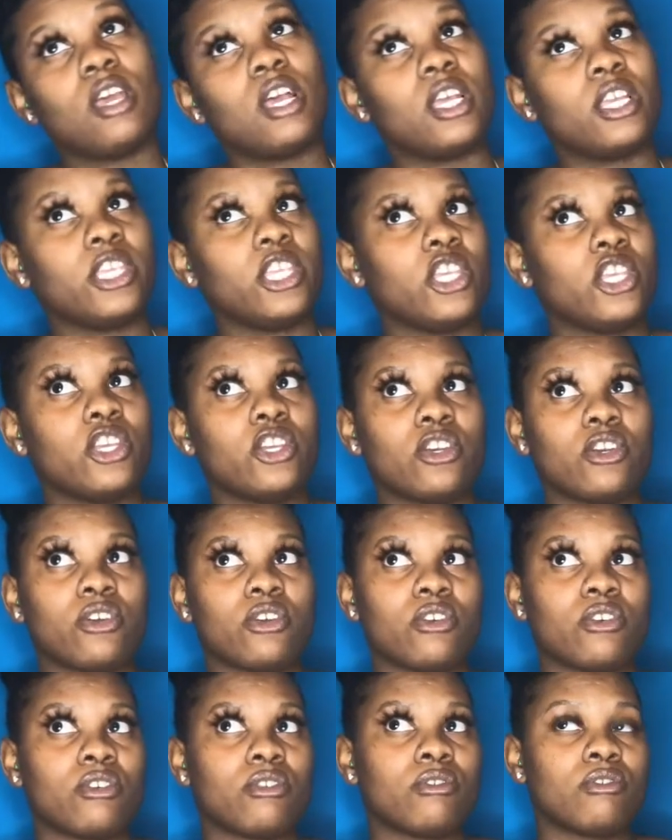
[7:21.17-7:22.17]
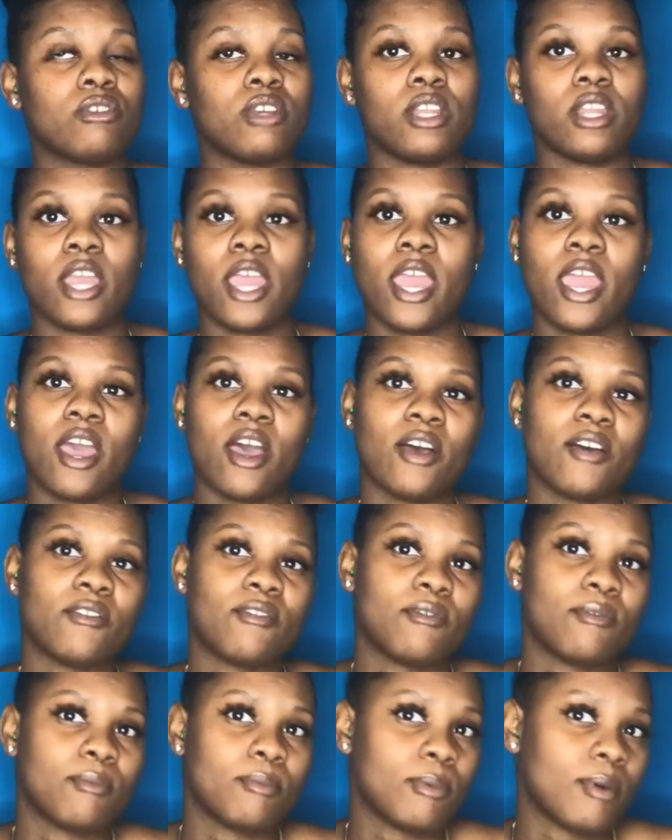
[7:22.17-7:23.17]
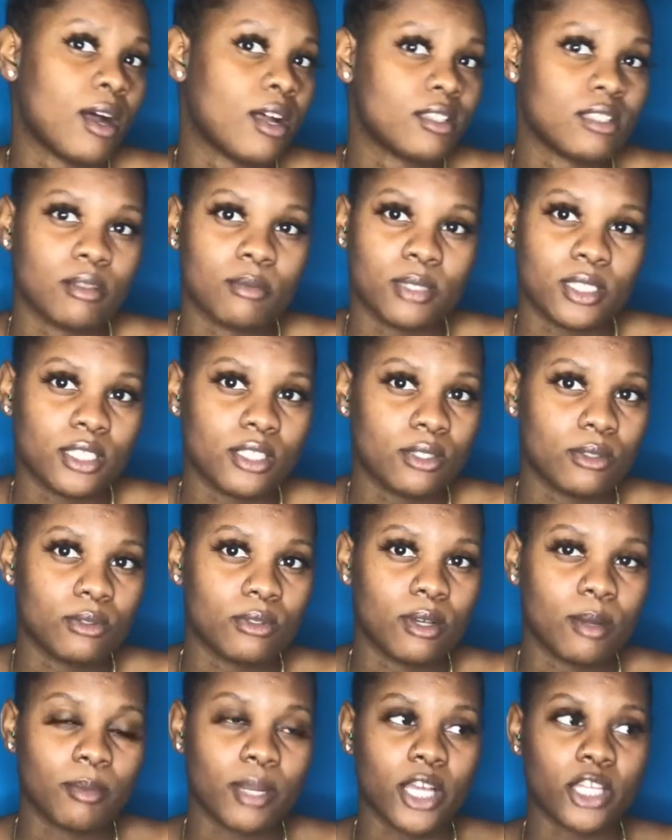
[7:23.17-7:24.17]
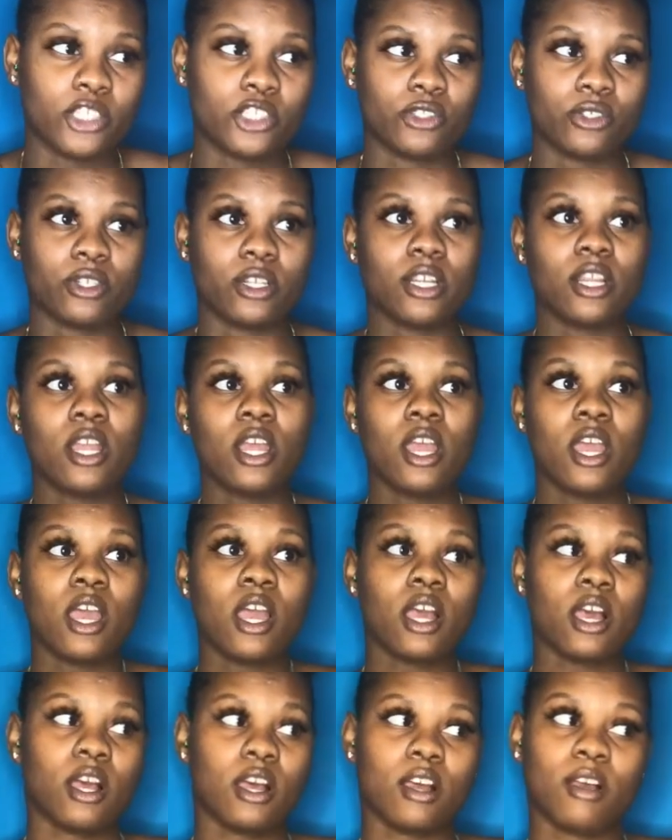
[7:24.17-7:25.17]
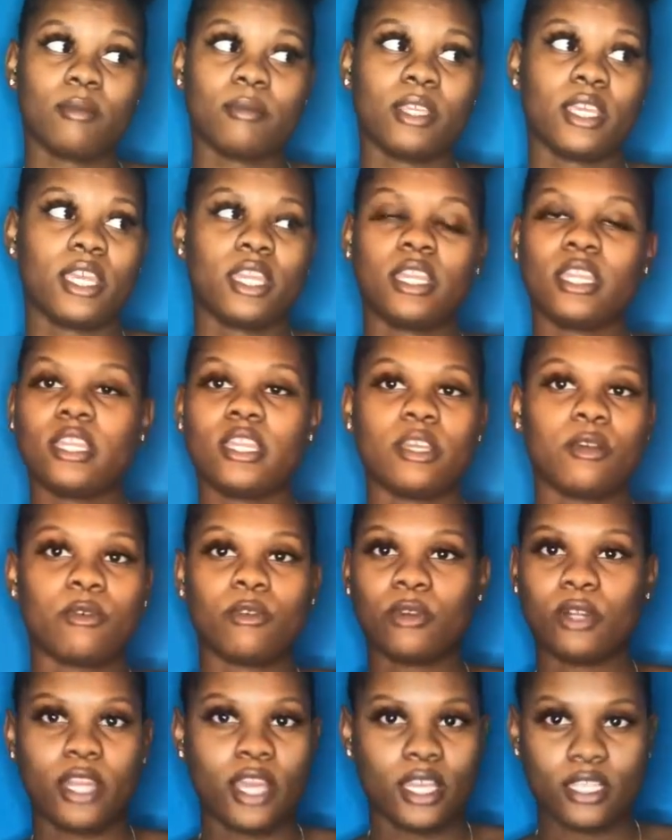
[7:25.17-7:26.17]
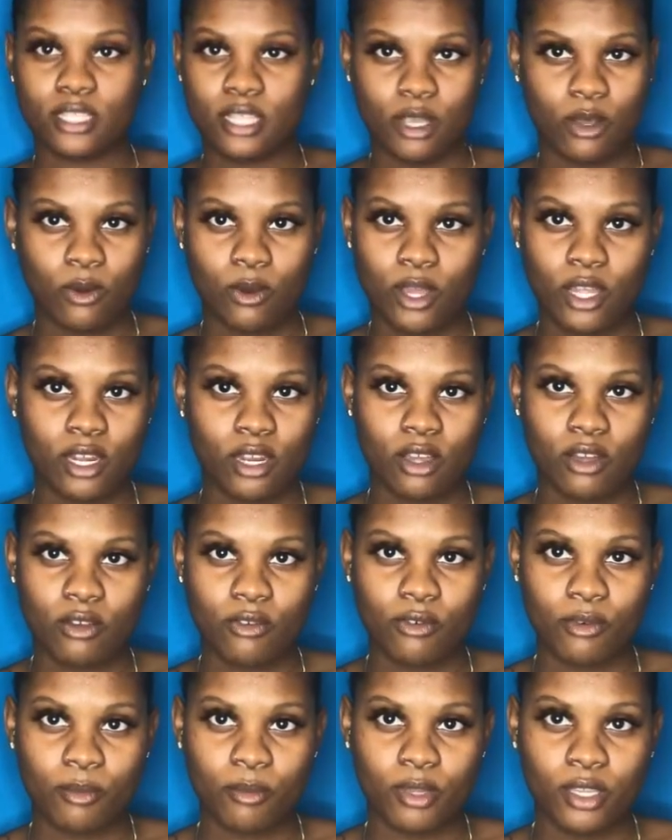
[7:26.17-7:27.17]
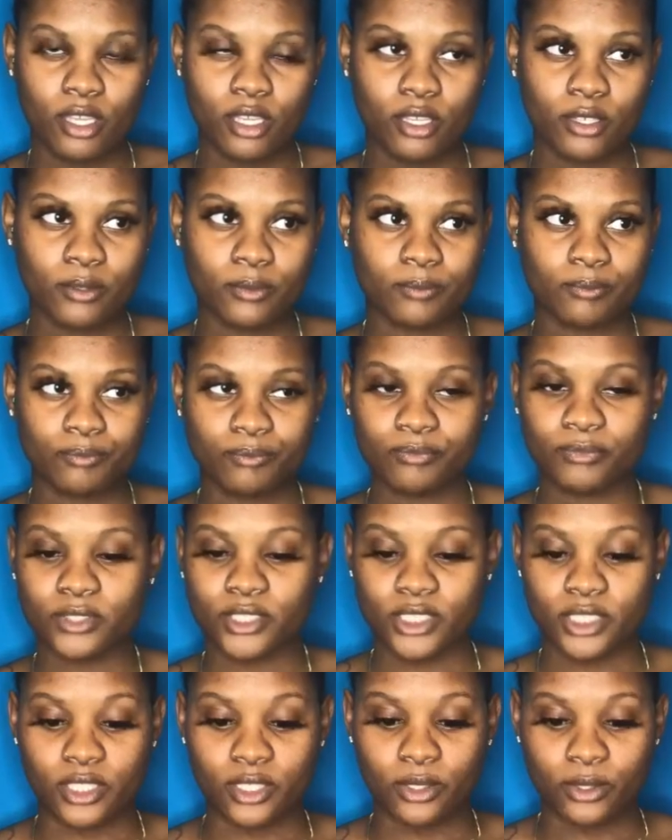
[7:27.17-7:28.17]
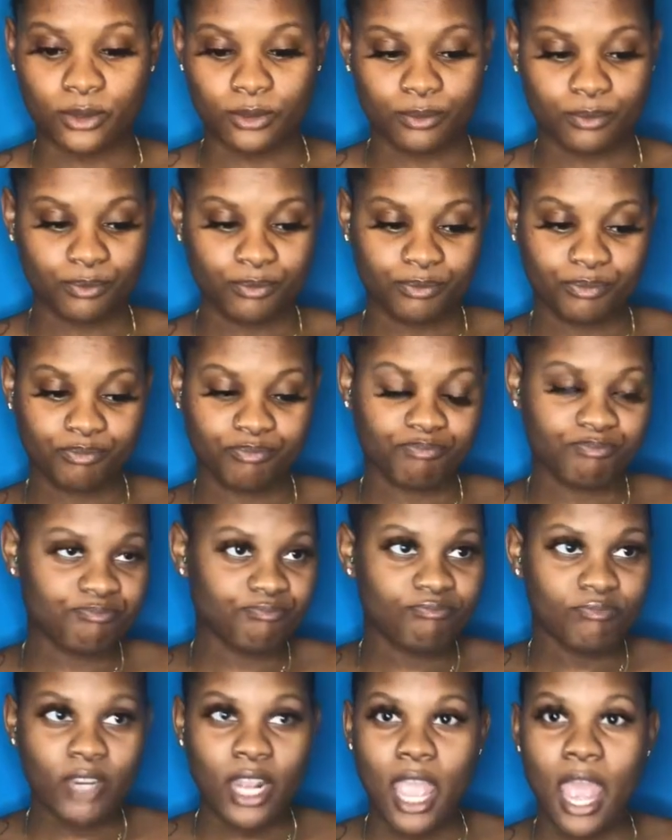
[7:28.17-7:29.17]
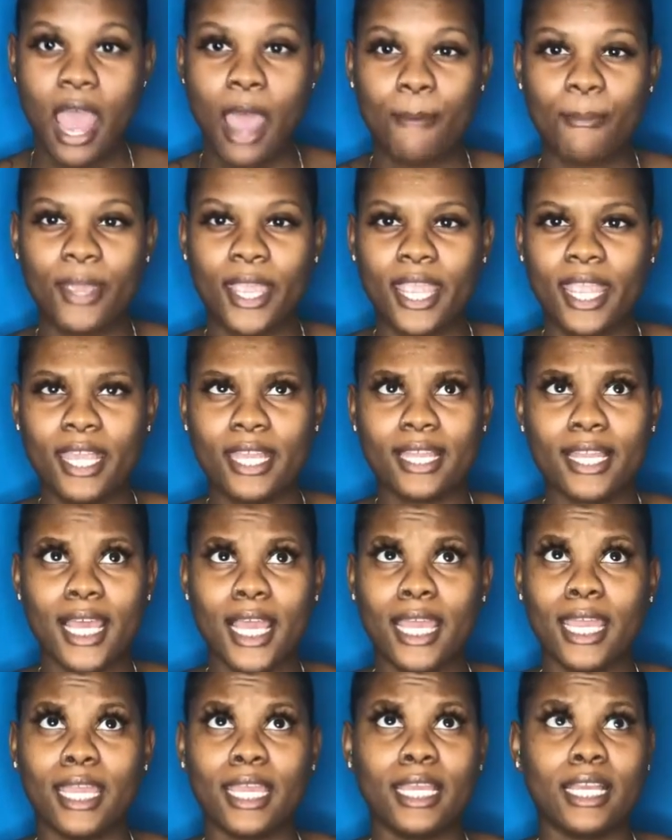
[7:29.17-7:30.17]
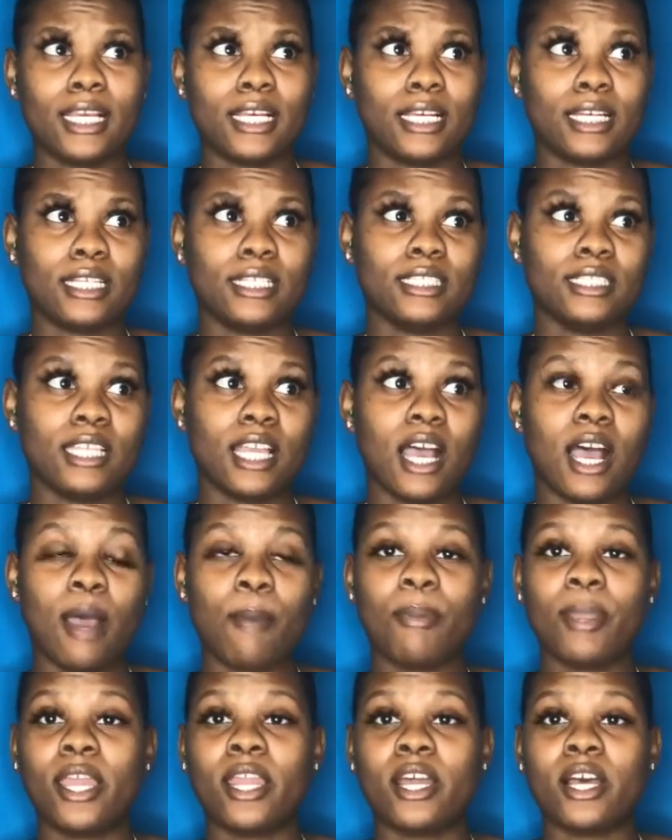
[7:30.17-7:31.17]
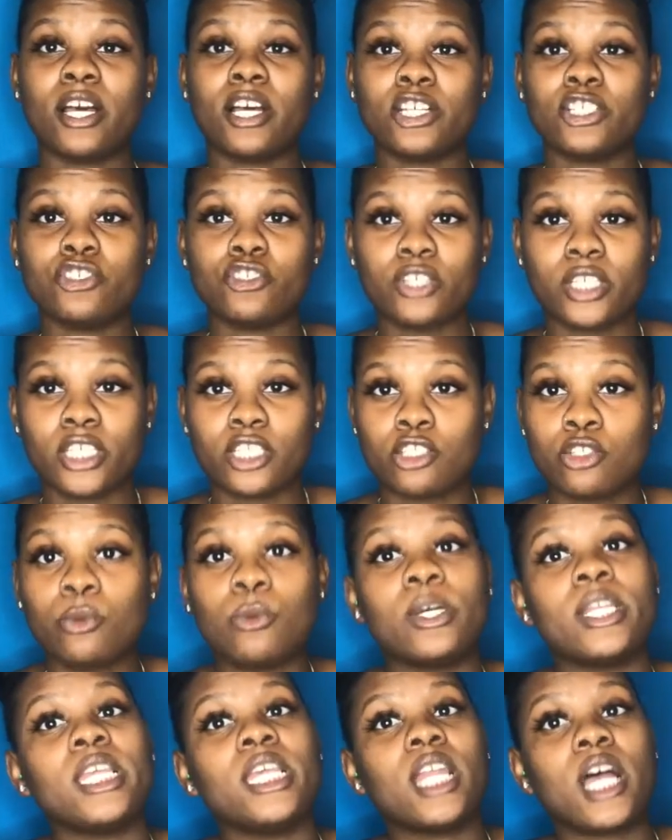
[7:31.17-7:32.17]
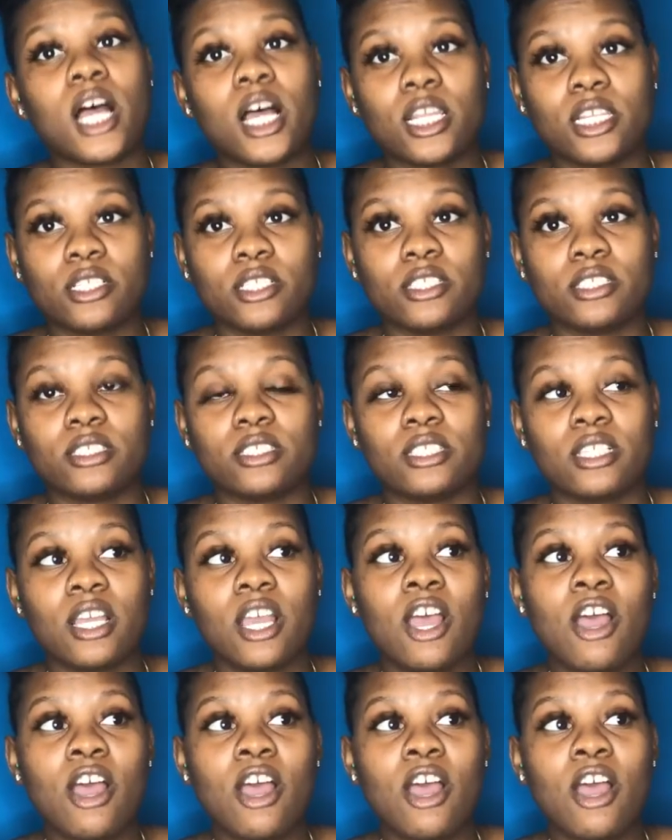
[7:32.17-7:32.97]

a year and a half, possibly 2. I'm not sure. Yeah, they didn't last that quite long for me. So I paid like, yeah, I paid $120